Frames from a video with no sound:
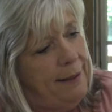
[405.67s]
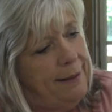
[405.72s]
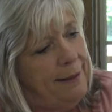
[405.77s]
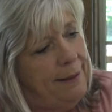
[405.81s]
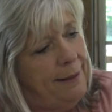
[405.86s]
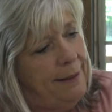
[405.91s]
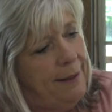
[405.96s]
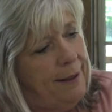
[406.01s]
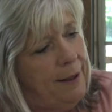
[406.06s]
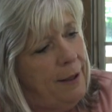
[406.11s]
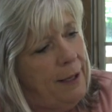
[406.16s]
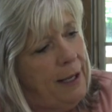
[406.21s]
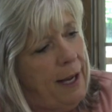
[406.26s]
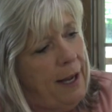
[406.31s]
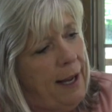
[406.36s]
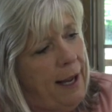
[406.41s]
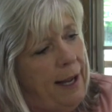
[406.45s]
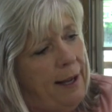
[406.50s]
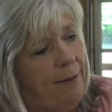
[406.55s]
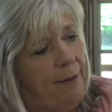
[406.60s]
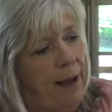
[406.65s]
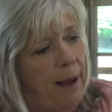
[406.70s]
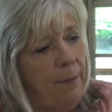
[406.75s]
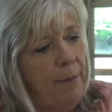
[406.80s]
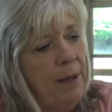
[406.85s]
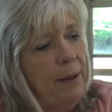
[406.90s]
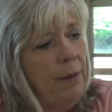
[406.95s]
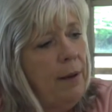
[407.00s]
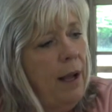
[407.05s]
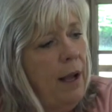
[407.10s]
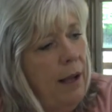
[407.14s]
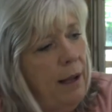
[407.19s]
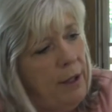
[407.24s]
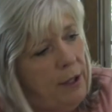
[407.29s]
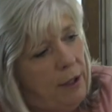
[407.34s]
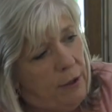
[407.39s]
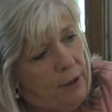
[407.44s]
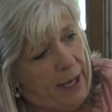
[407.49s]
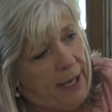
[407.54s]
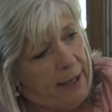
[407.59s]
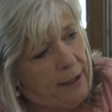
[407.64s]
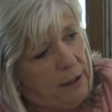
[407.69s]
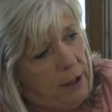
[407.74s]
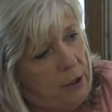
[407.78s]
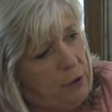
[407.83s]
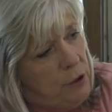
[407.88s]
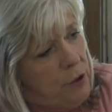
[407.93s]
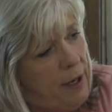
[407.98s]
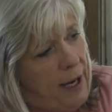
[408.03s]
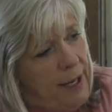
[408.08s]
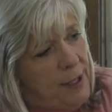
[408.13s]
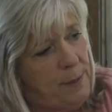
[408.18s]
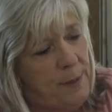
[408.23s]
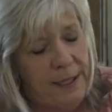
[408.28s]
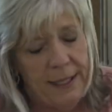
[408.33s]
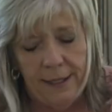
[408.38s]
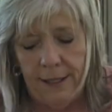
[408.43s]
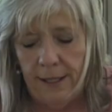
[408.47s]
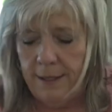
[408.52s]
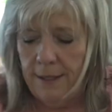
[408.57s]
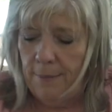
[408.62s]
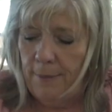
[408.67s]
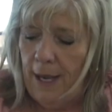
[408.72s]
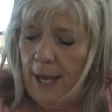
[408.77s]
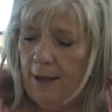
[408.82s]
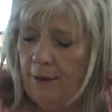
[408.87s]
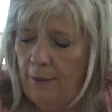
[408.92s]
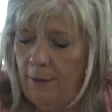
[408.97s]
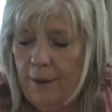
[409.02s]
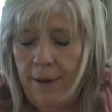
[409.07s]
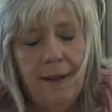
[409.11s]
Yep. Uh, okay. I'm going to, you can't close your eyes, but it doesn't matter.